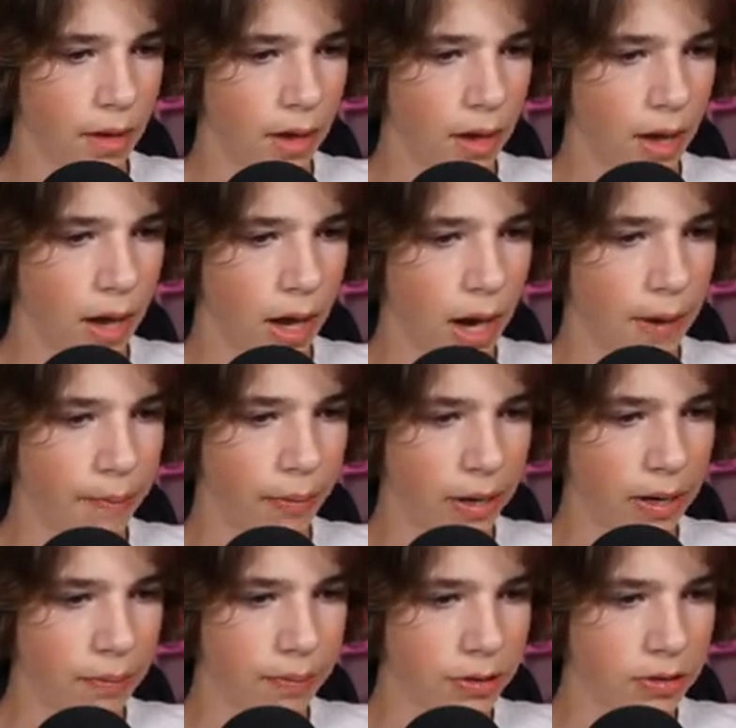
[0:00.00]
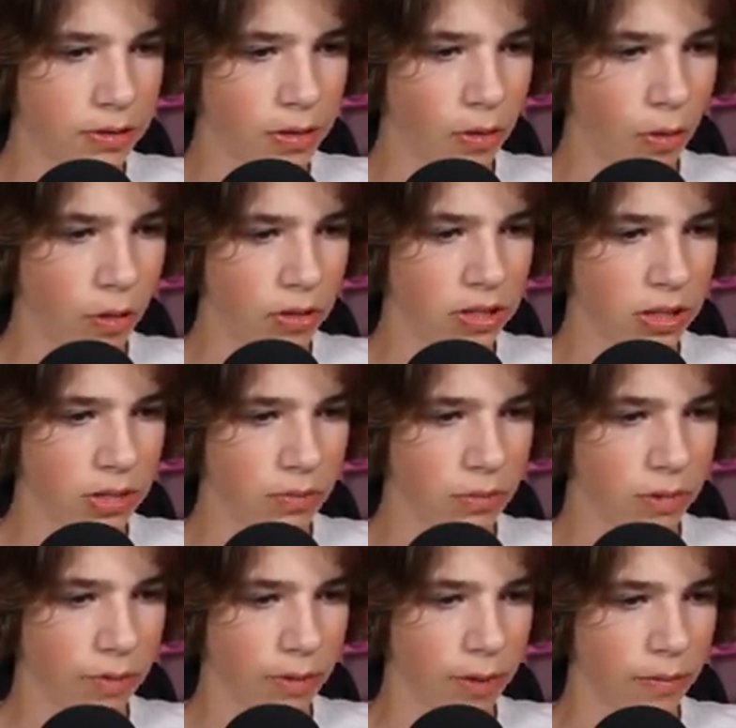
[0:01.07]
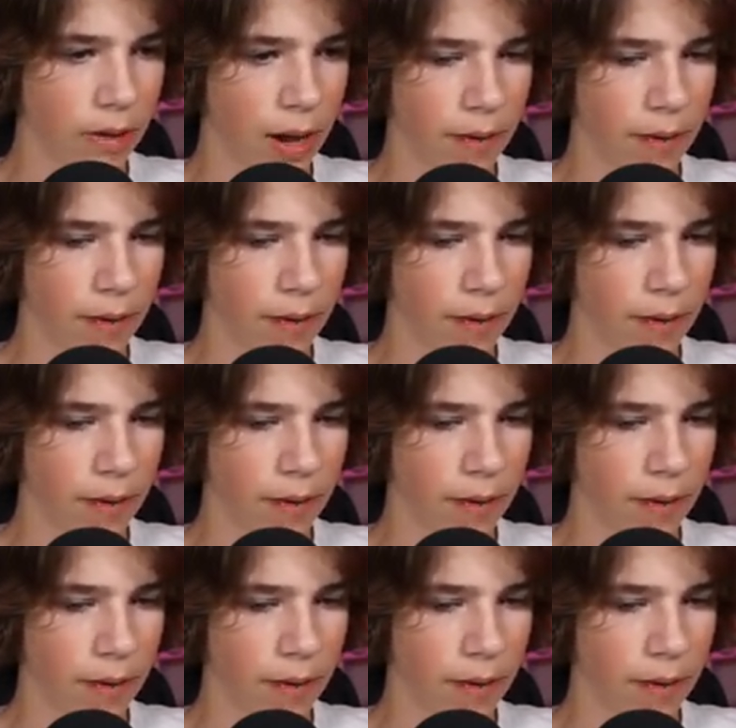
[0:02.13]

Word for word: Alright, pretty, pretty sure the origin with the red wrap.